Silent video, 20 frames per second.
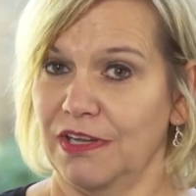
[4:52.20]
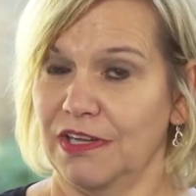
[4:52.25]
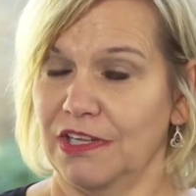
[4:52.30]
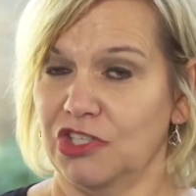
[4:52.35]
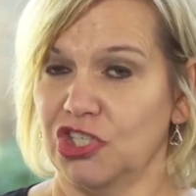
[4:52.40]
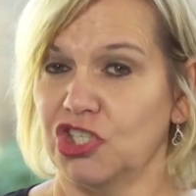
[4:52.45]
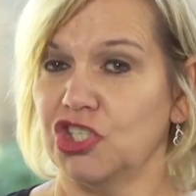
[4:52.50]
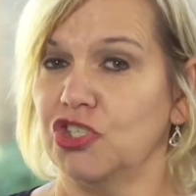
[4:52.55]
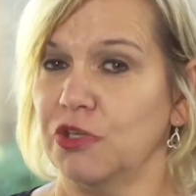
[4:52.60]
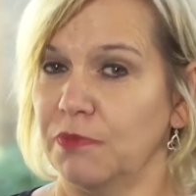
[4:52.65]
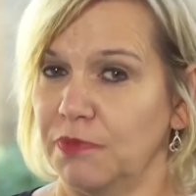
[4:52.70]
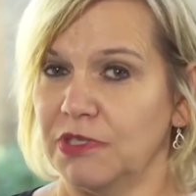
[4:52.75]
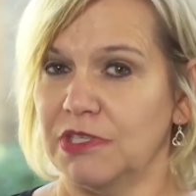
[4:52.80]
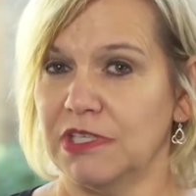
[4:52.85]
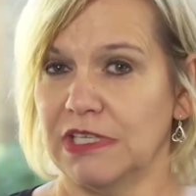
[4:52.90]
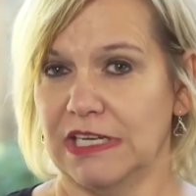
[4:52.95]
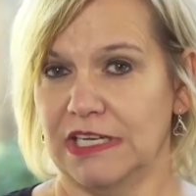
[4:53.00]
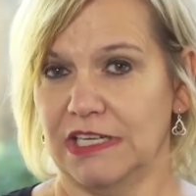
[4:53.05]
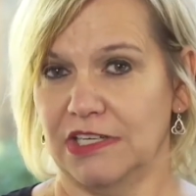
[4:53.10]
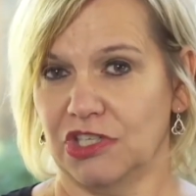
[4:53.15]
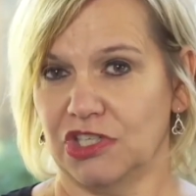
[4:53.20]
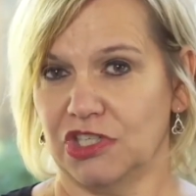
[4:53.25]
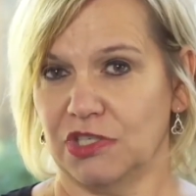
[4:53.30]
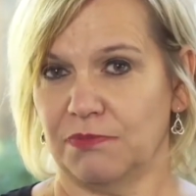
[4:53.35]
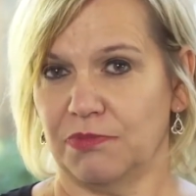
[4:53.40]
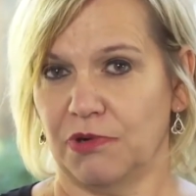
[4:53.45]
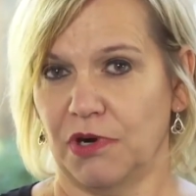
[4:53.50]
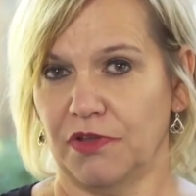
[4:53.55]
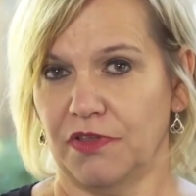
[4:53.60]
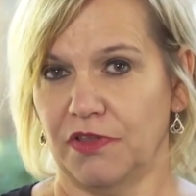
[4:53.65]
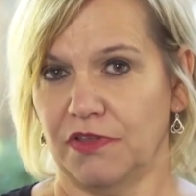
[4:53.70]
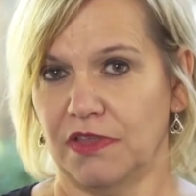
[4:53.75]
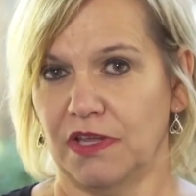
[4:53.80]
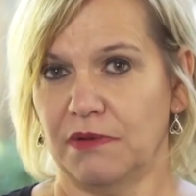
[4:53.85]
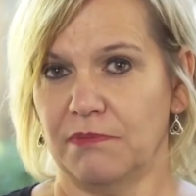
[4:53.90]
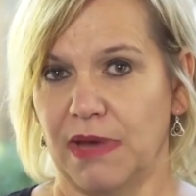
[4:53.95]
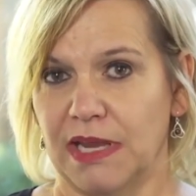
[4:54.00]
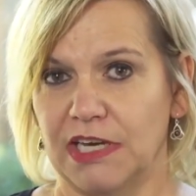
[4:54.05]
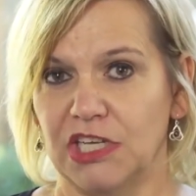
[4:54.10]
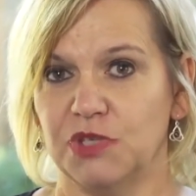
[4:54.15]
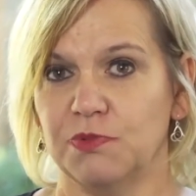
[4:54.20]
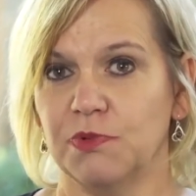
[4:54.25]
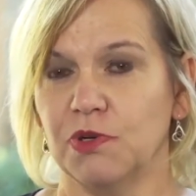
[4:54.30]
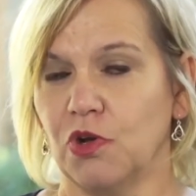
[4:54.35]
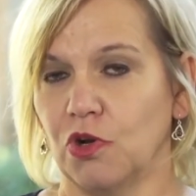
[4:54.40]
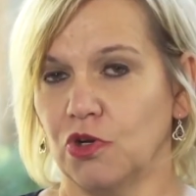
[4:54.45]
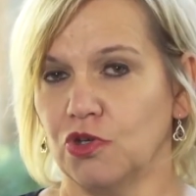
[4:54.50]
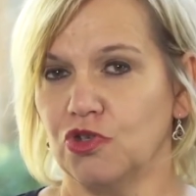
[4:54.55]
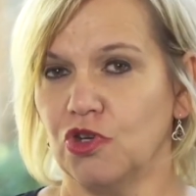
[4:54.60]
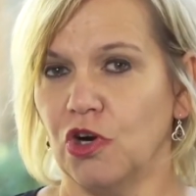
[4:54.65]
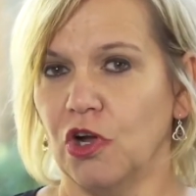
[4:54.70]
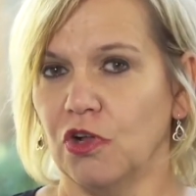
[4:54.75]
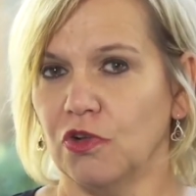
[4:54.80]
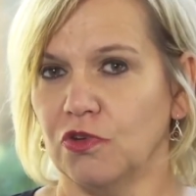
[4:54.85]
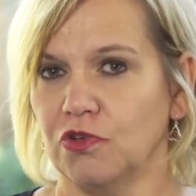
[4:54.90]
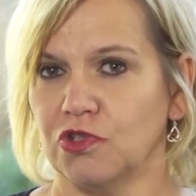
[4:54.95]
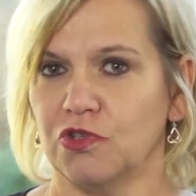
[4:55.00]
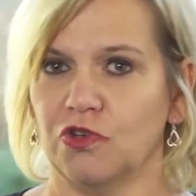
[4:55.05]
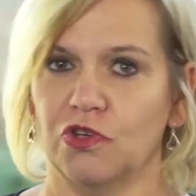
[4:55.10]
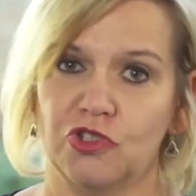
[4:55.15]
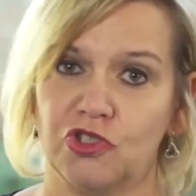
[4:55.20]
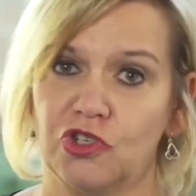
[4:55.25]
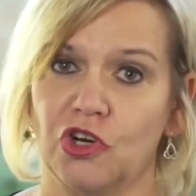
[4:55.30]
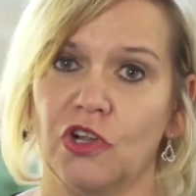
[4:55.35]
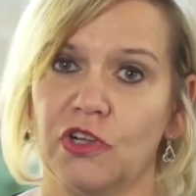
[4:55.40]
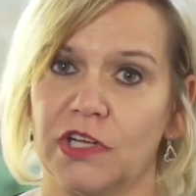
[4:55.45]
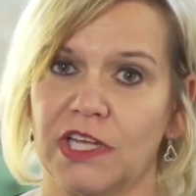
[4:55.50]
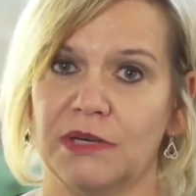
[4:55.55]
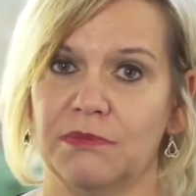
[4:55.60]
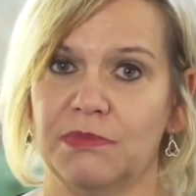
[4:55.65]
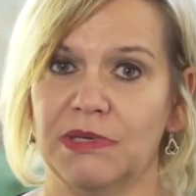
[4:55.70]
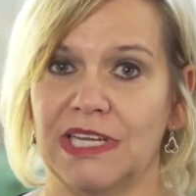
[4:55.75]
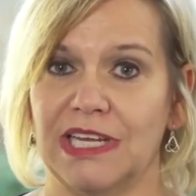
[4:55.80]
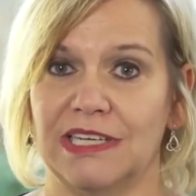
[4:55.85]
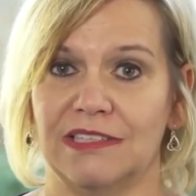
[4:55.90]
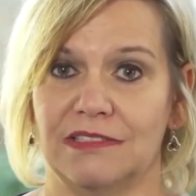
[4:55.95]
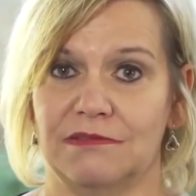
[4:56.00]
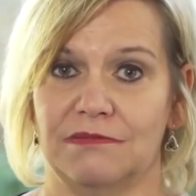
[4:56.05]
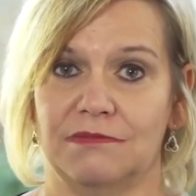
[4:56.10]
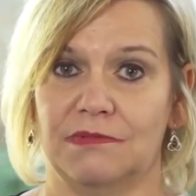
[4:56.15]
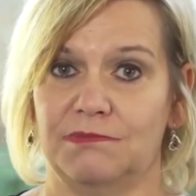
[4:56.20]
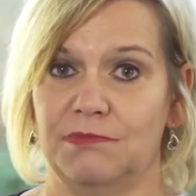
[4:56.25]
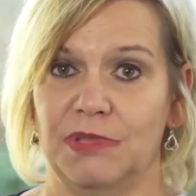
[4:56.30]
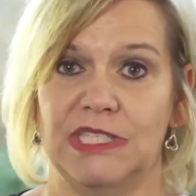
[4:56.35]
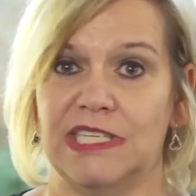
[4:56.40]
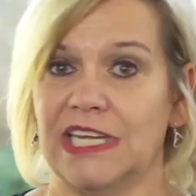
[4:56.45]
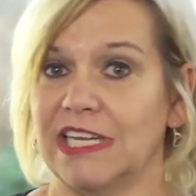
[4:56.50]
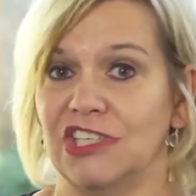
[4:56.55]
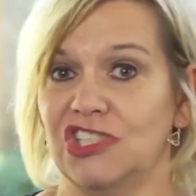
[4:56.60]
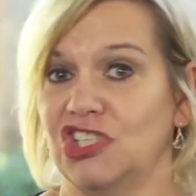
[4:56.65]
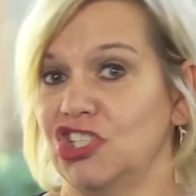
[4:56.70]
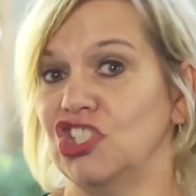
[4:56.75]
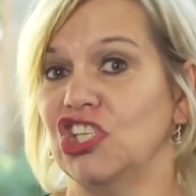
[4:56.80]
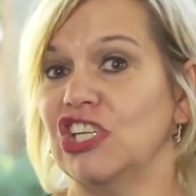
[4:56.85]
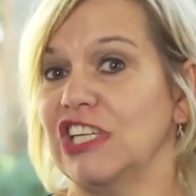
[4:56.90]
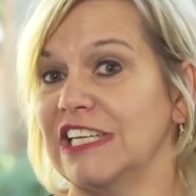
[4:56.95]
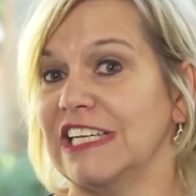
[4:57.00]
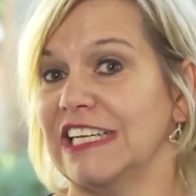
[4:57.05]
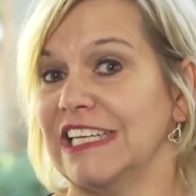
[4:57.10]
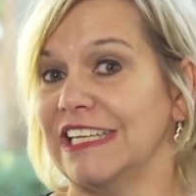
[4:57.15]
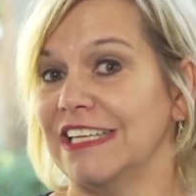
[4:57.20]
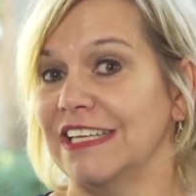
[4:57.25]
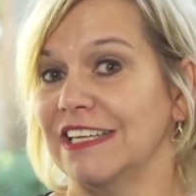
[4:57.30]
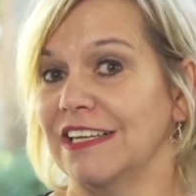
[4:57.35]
distributed leadership, rather than management control, because control can be done digitally.